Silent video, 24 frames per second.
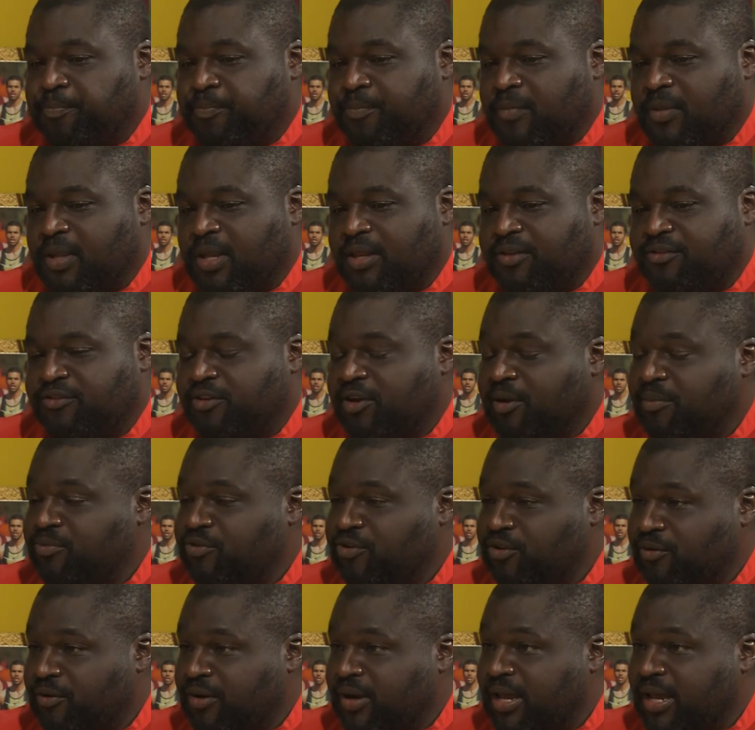And Sam
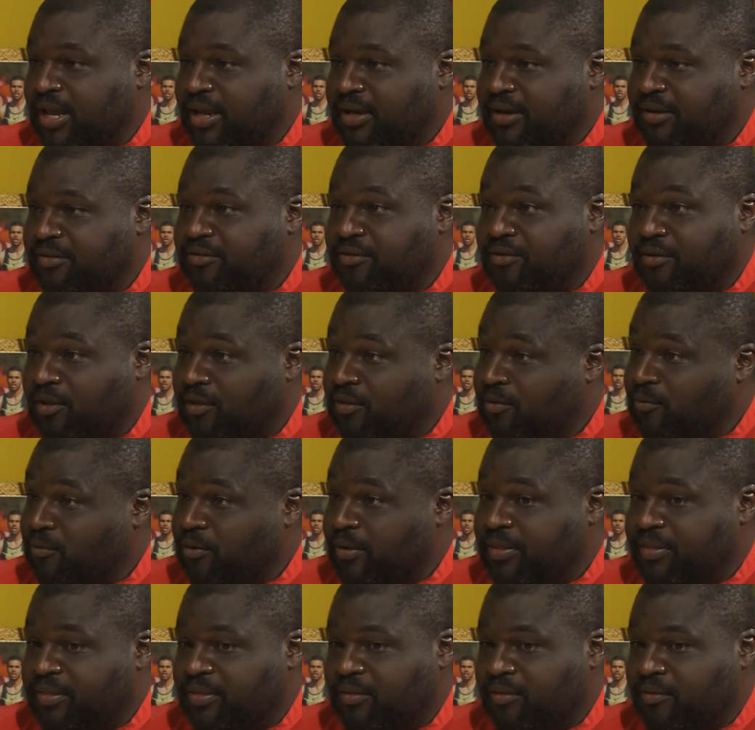Girardot, he's another
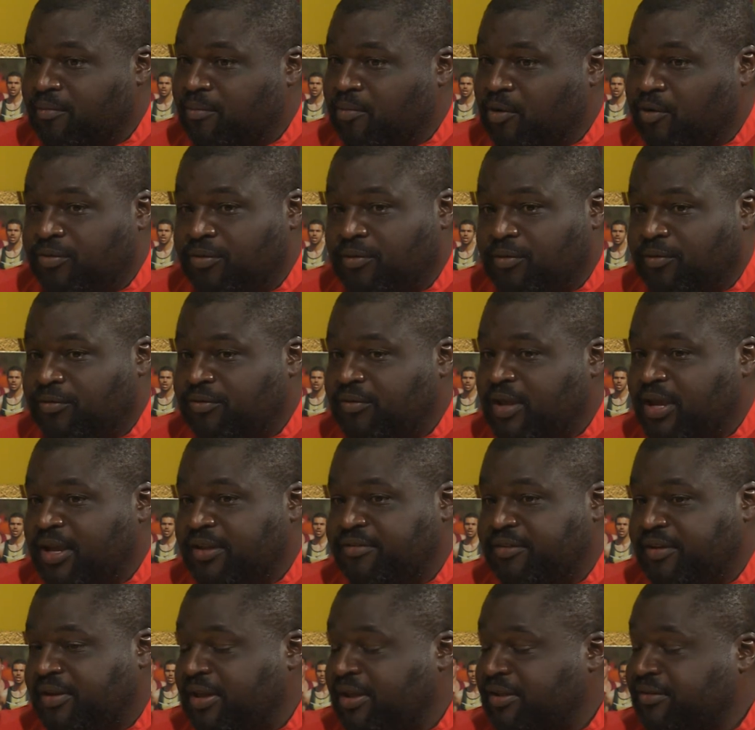one. You know, both of those
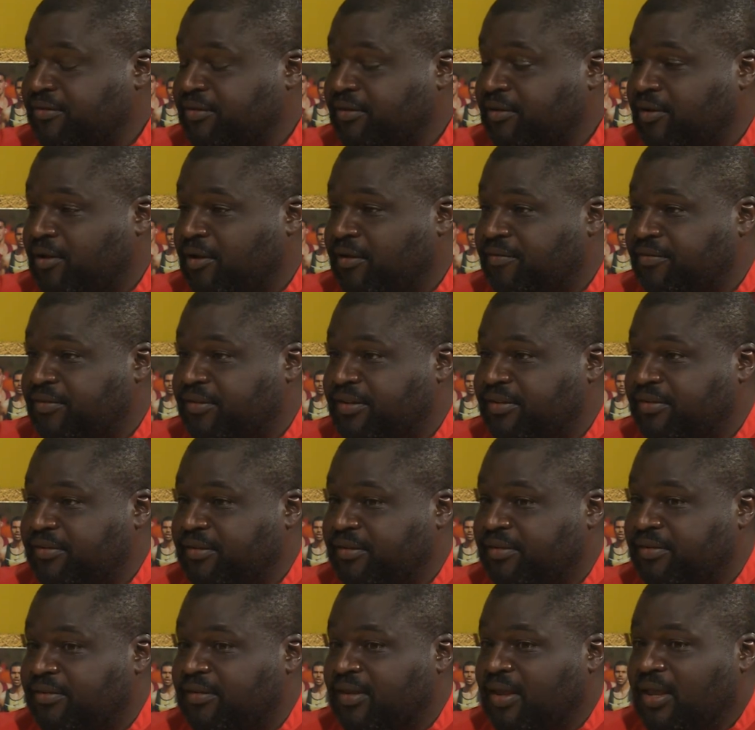guys had excellent off
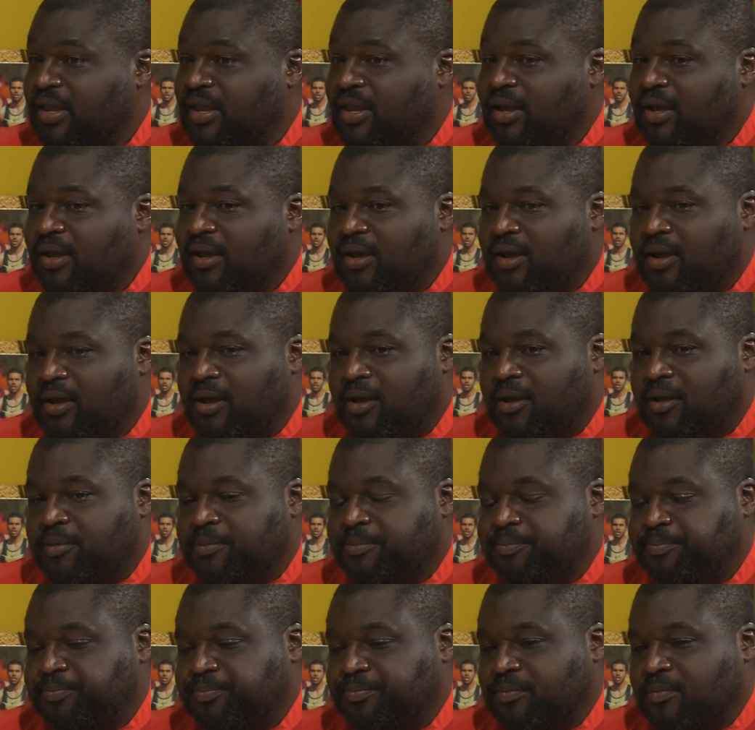seasons.
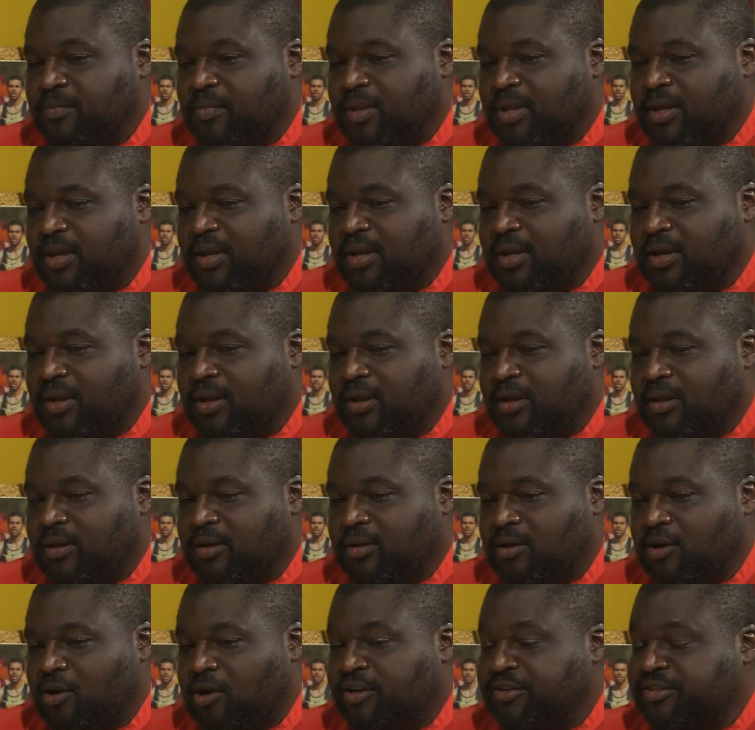
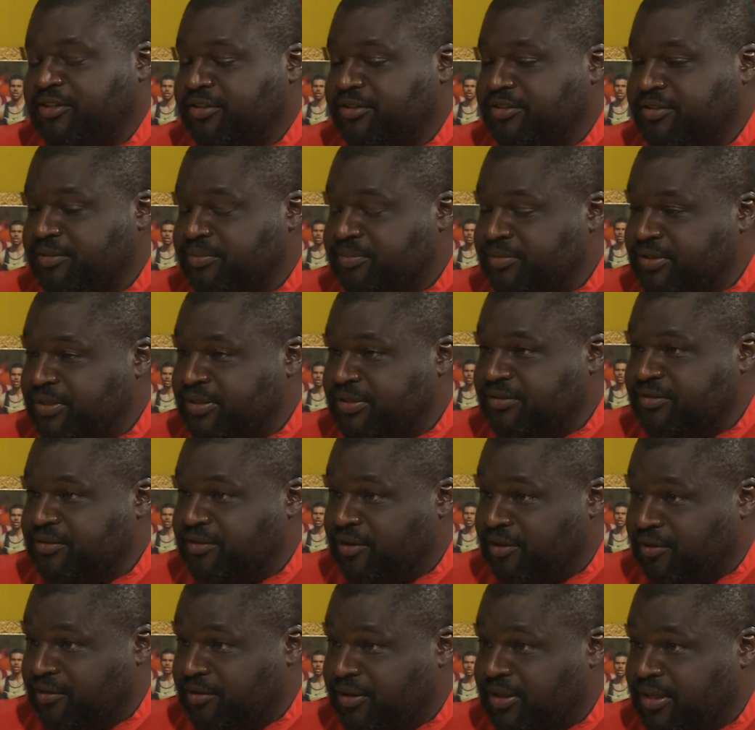Austin Simpson's
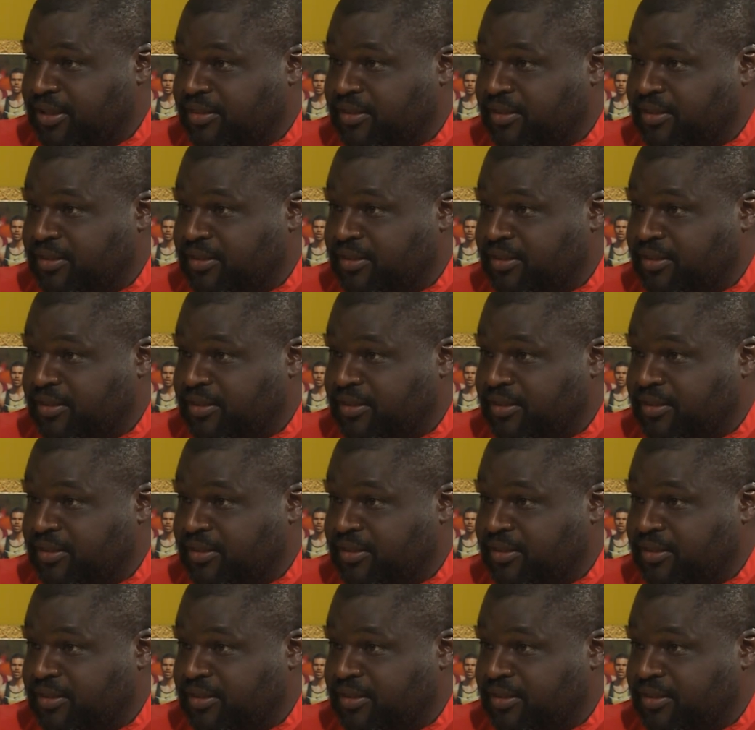another kid